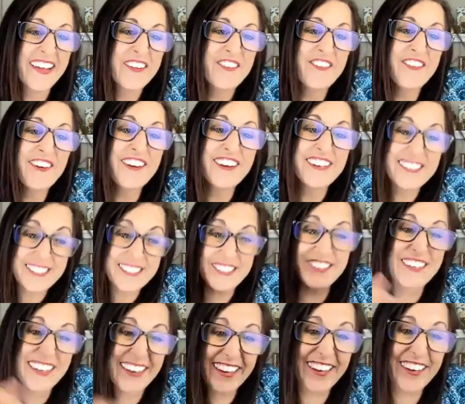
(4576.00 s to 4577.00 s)
we're
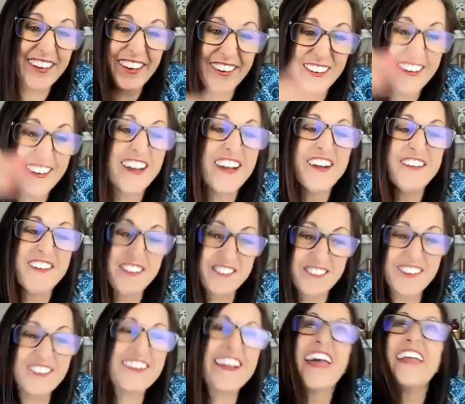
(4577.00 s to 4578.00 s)
still here, but
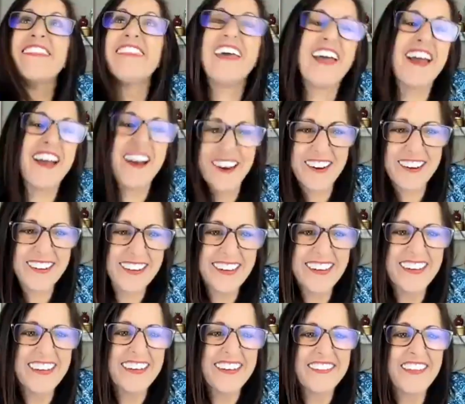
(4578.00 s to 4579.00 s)
we'll get there
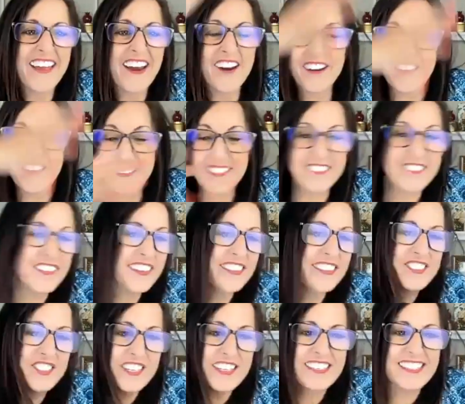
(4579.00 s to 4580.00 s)
they're
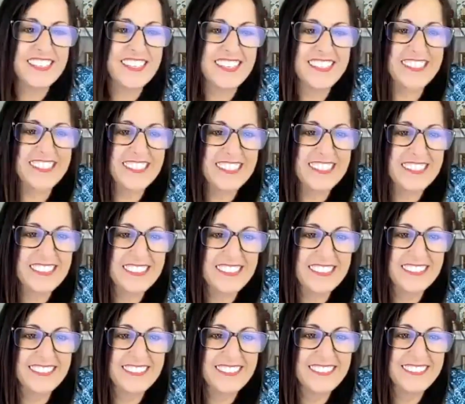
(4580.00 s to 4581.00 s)
with Jesus
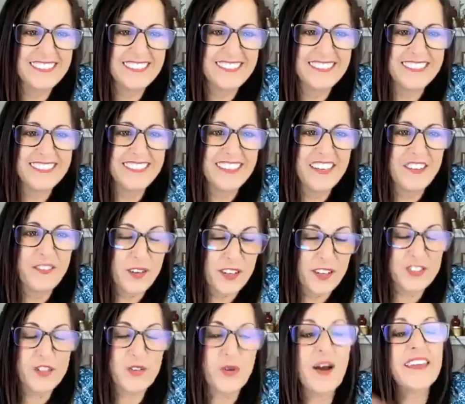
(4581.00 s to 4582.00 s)
and
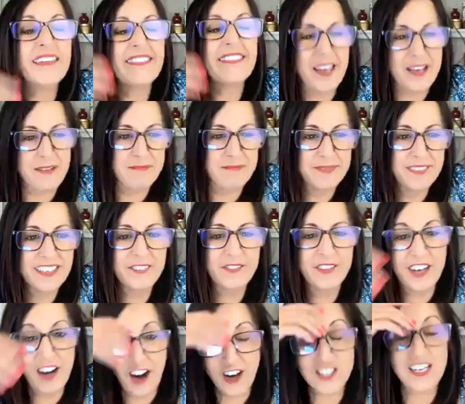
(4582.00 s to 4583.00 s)
we'll join them
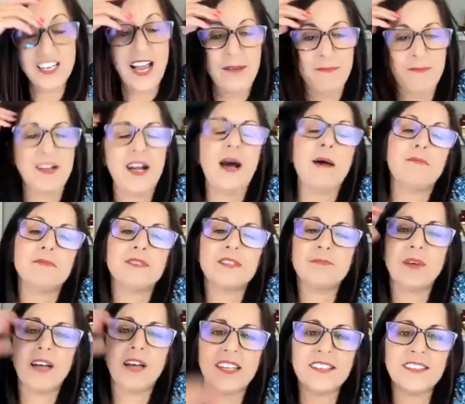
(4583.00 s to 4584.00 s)
when our time comes.
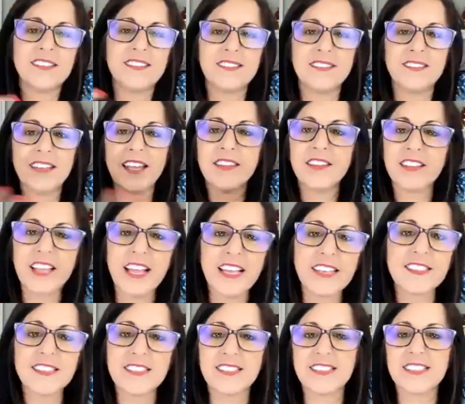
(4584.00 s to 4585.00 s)
But
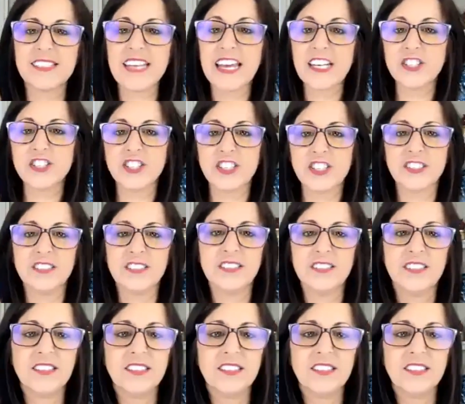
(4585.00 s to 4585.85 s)
nonetheless, it's tender.